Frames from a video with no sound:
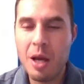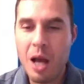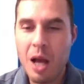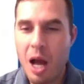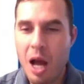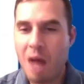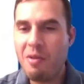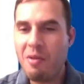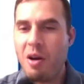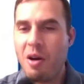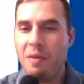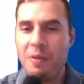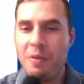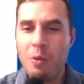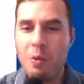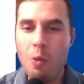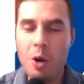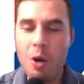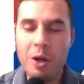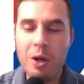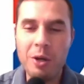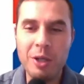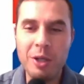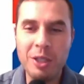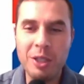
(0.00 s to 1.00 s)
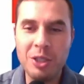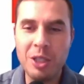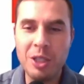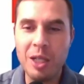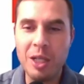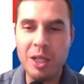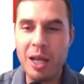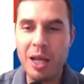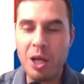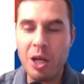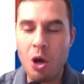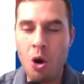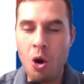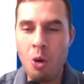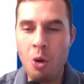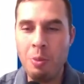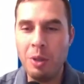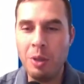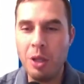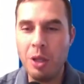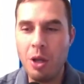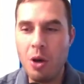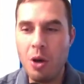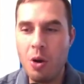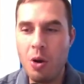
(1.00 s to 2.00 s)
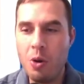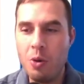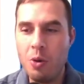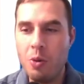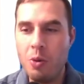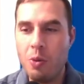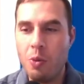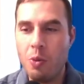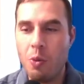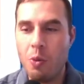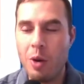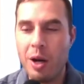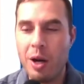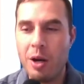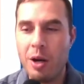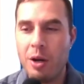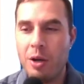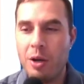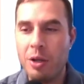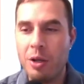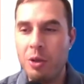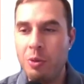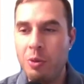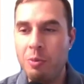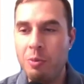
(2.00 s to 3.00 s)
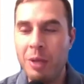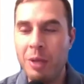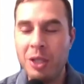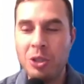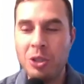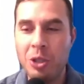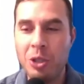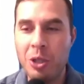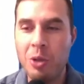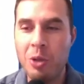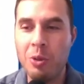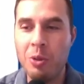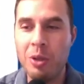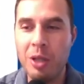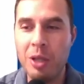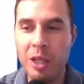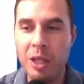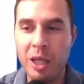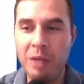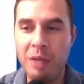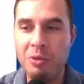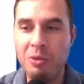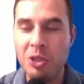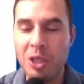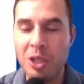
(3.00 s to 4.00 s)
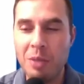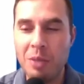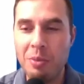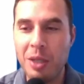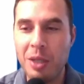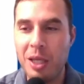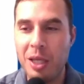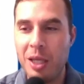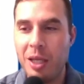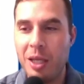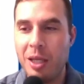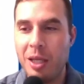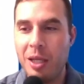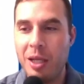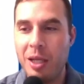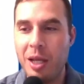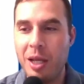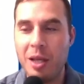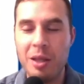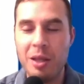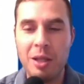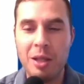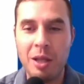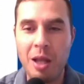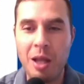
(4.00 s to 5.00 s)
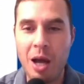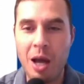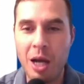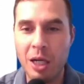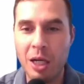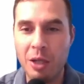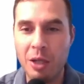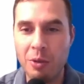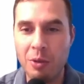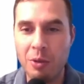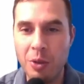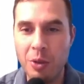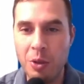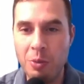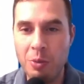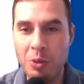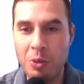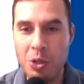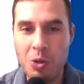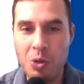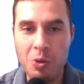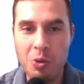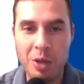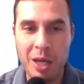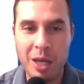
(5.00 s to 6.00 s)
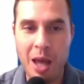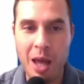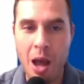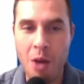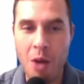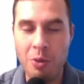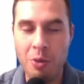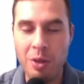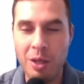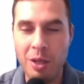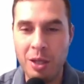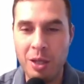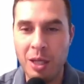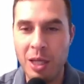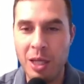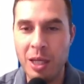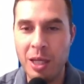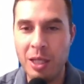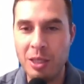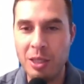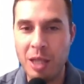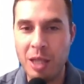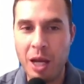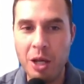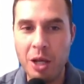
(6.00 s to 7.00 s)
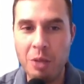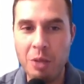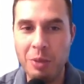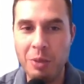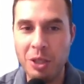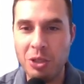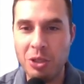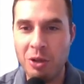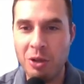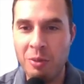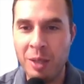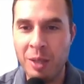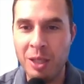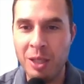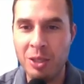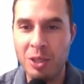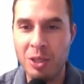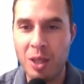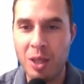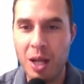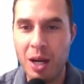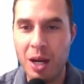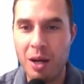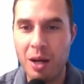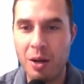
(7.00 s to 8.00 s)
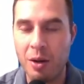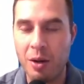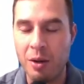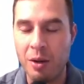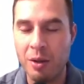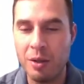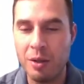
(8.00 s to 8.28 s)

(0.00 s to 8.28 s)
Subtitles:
I've often wondered, is it like Home Alone where you make sure you don't leave some kid in the locker room? Do you count the kids? How do you make sure everybody's there?